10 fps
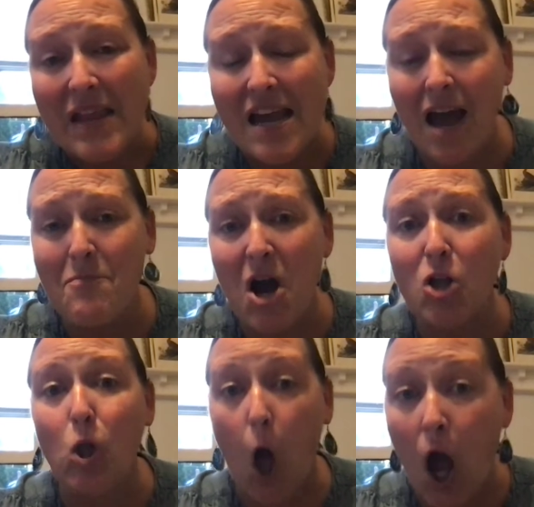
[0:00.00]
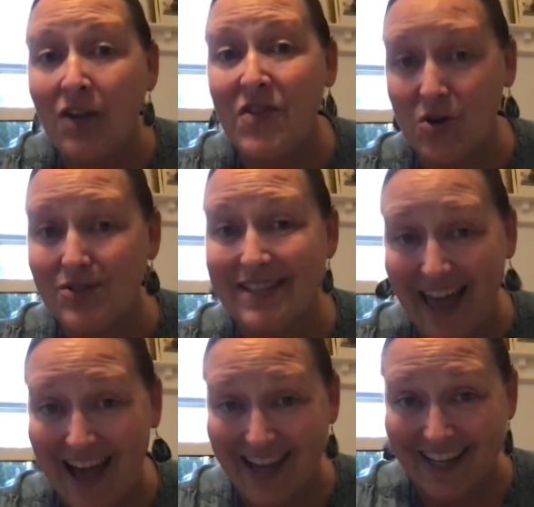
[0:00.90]
Along those
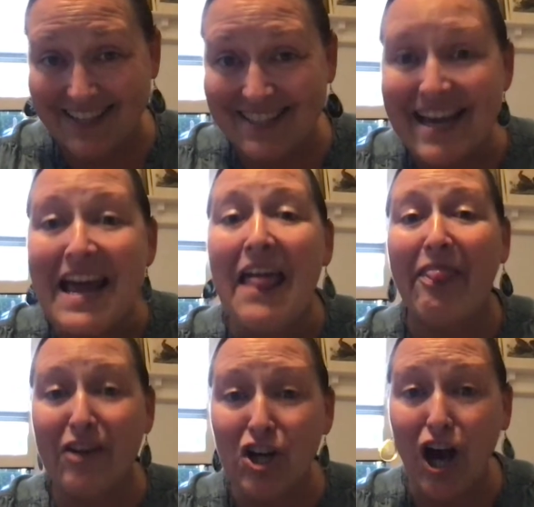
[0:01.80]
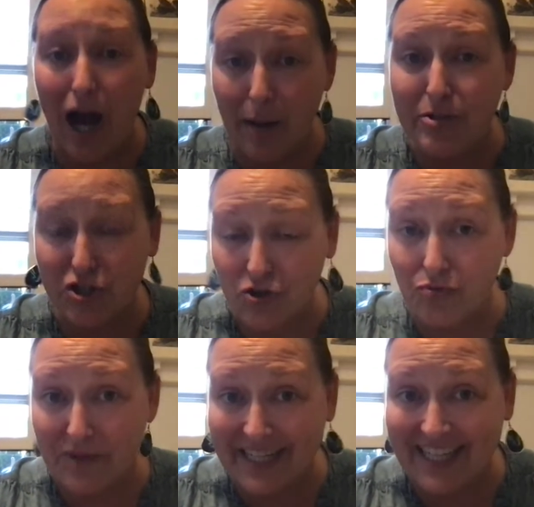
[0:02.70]
lines, there are optional
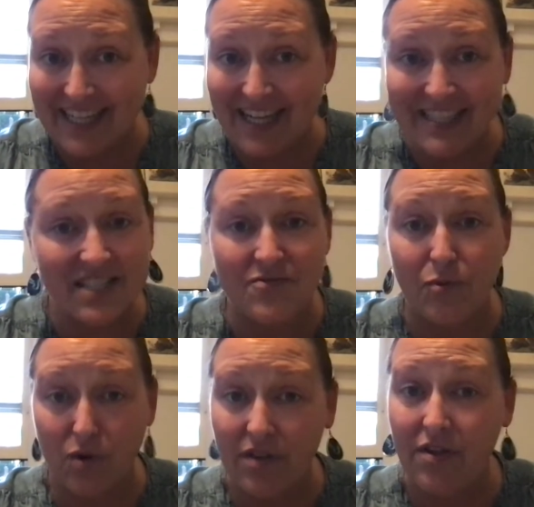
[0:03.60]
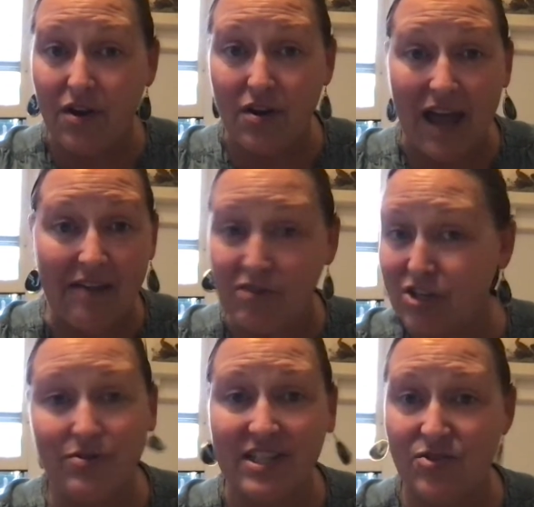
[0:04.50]
reading guides for every
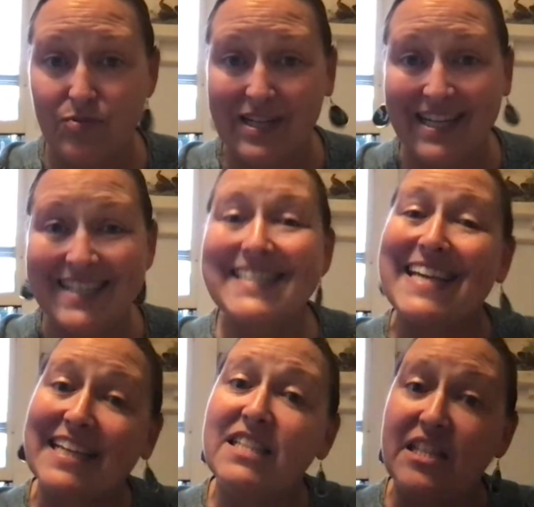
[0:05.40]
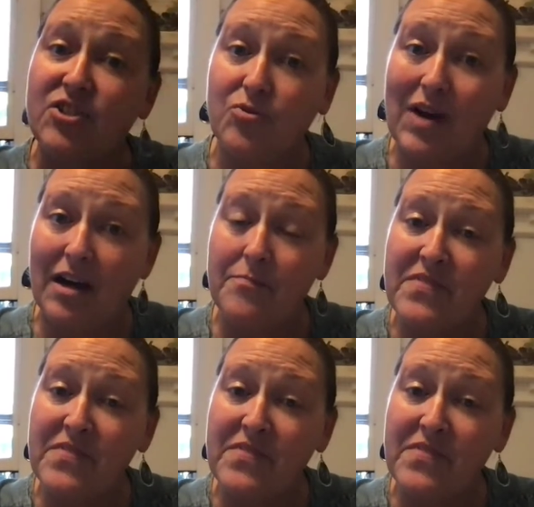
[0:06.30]
unit's readings in D2L.